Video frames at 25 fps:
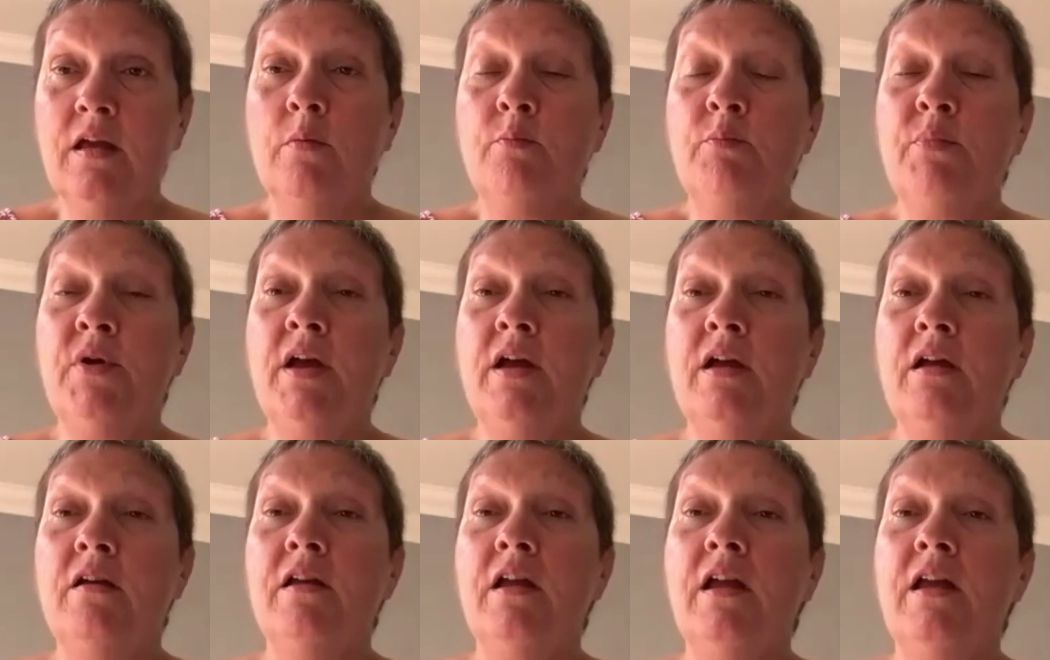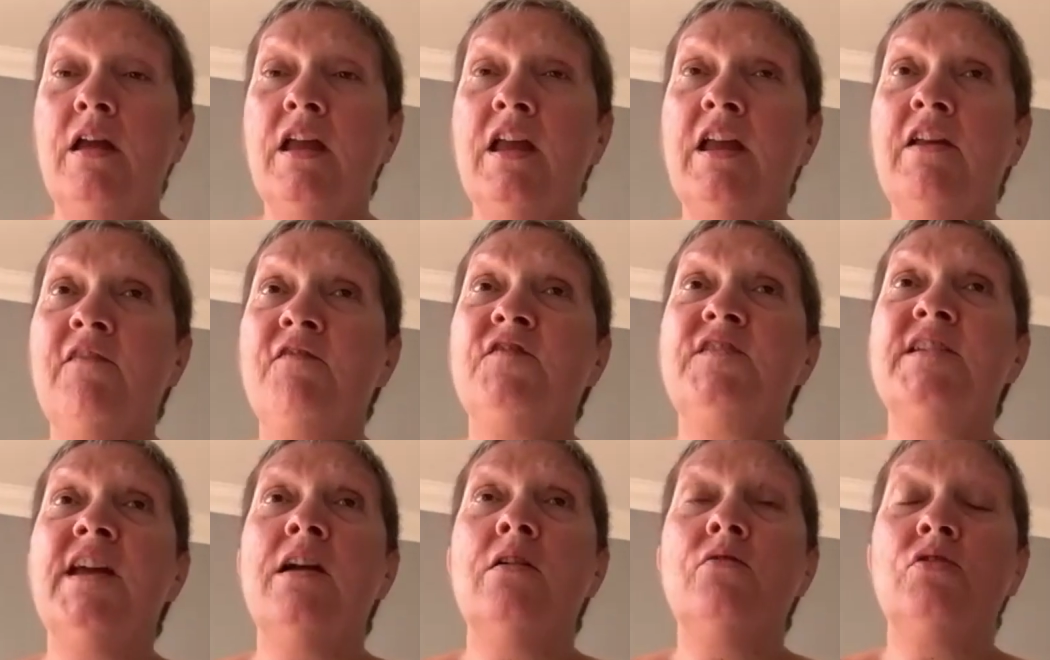but if
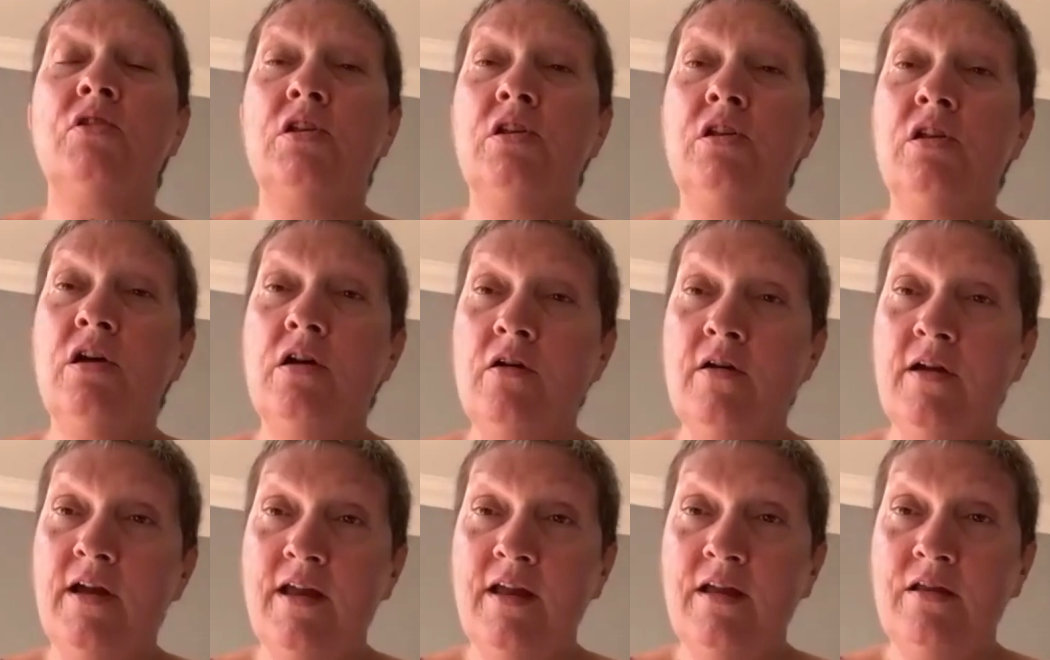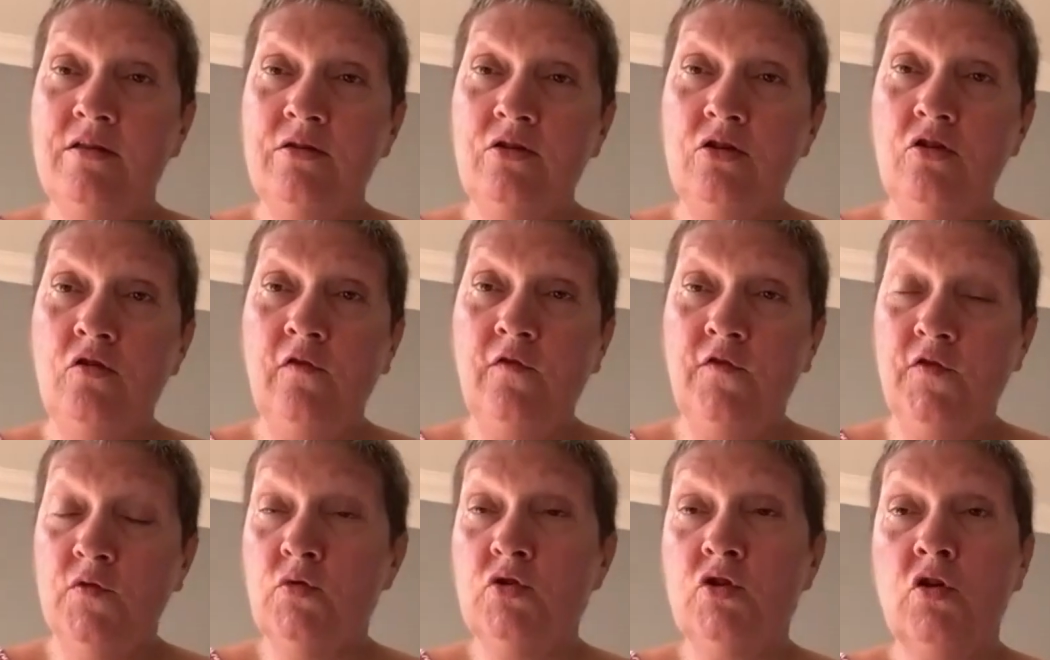down the line you
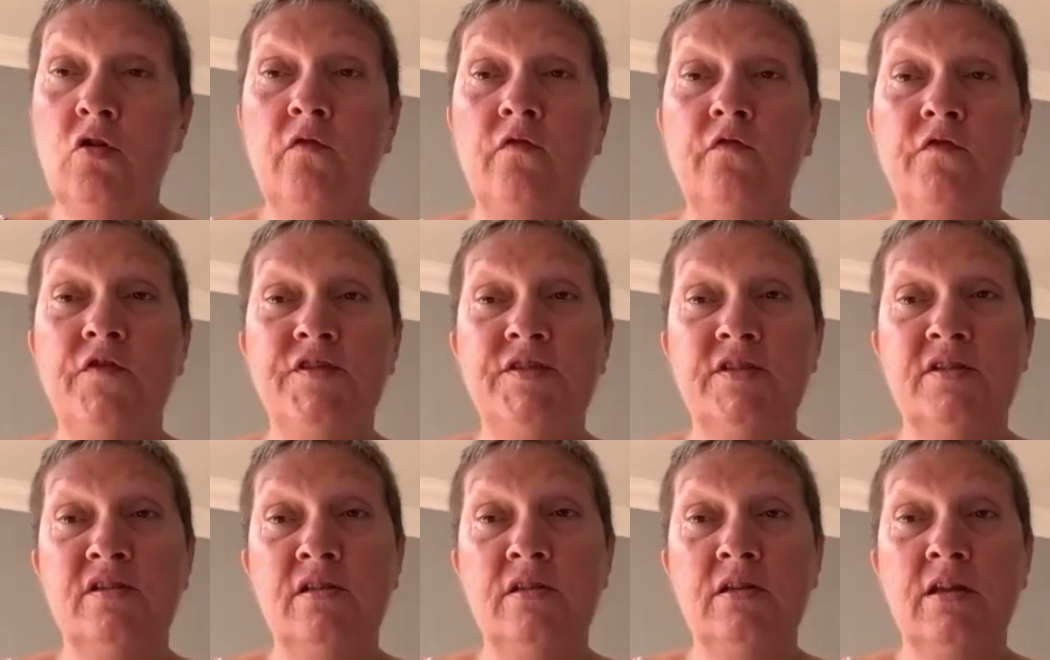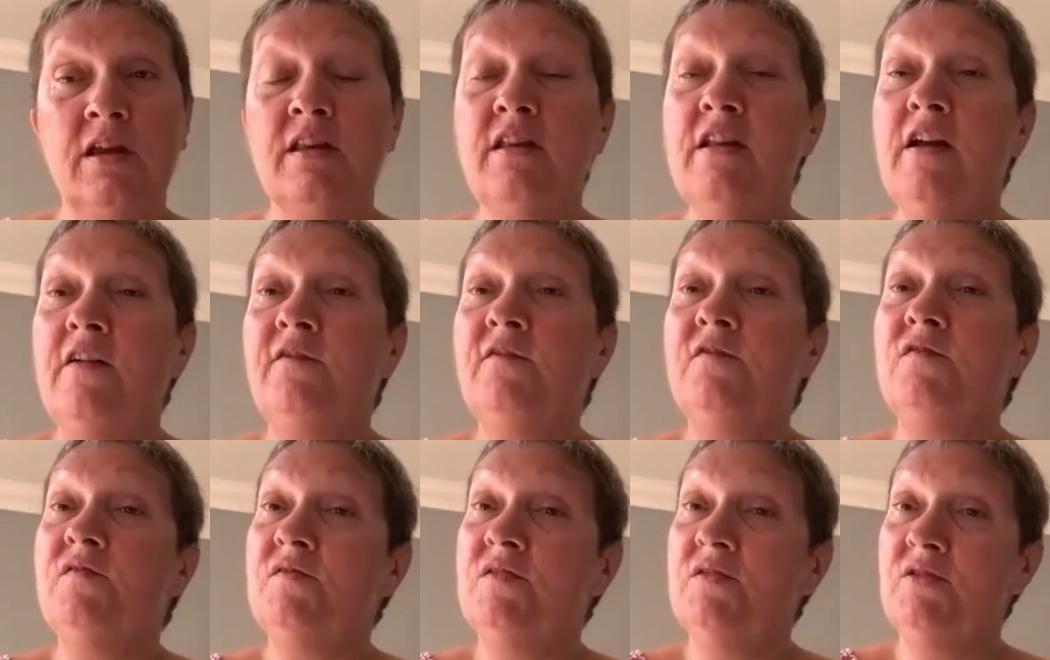feel confident enough
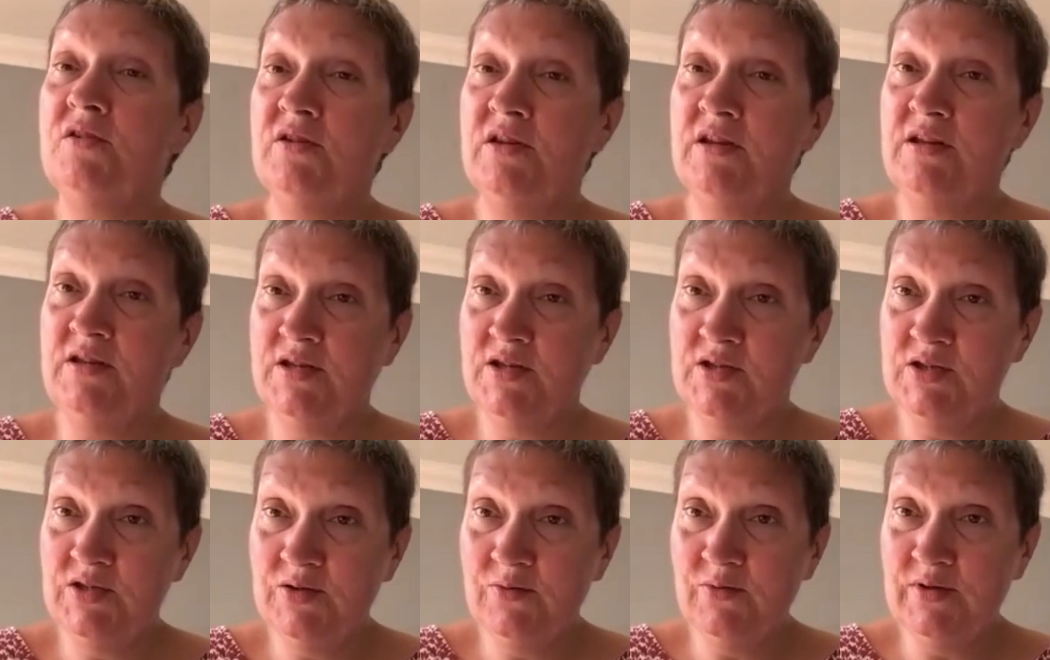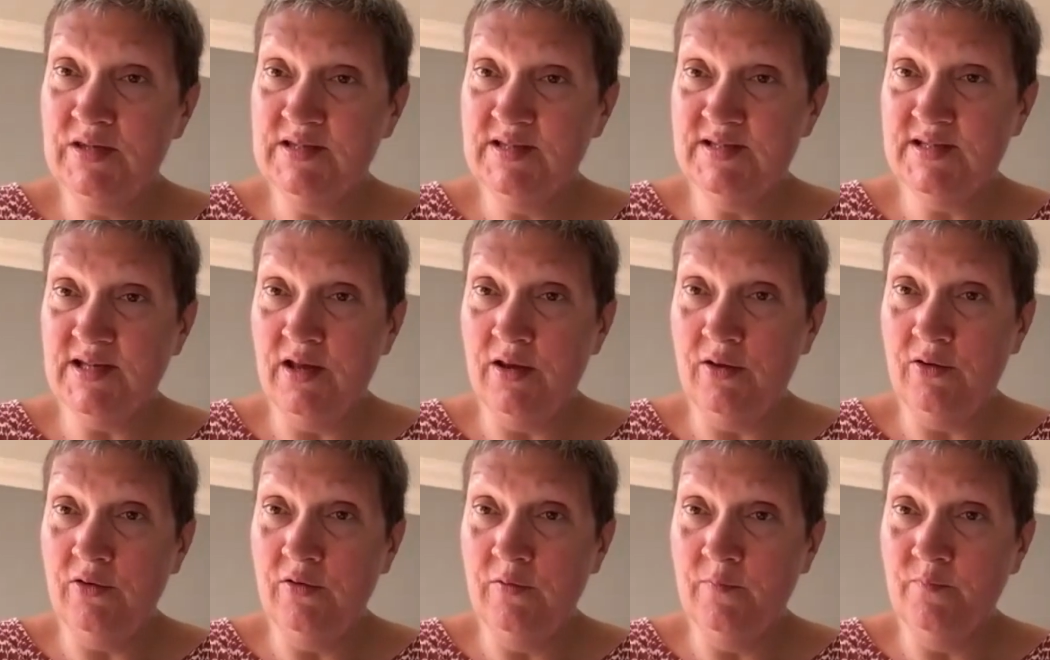into doing
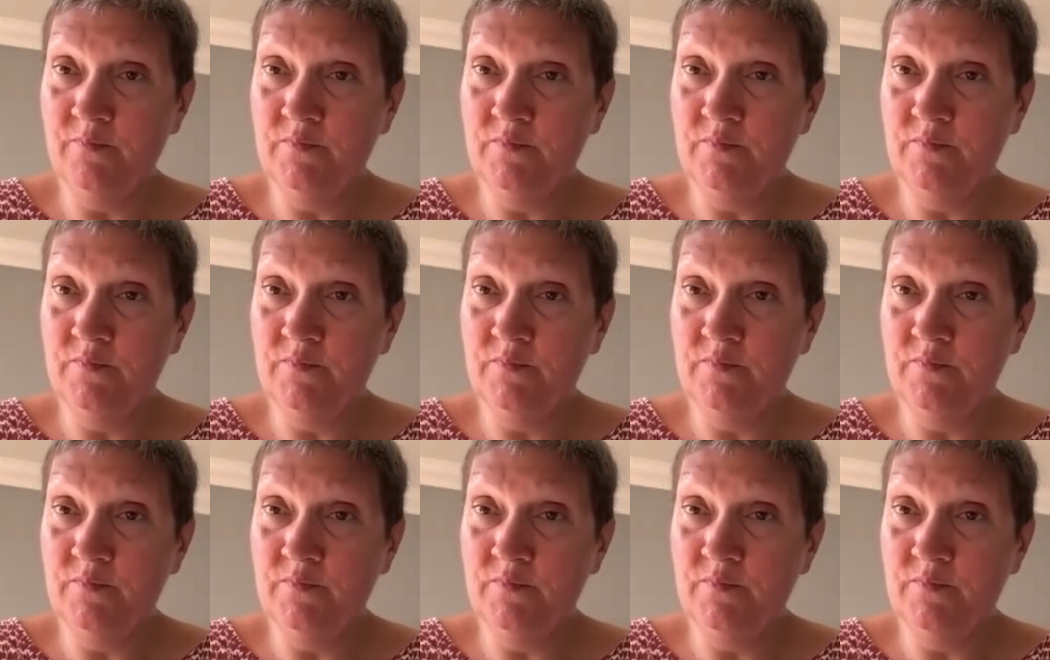so,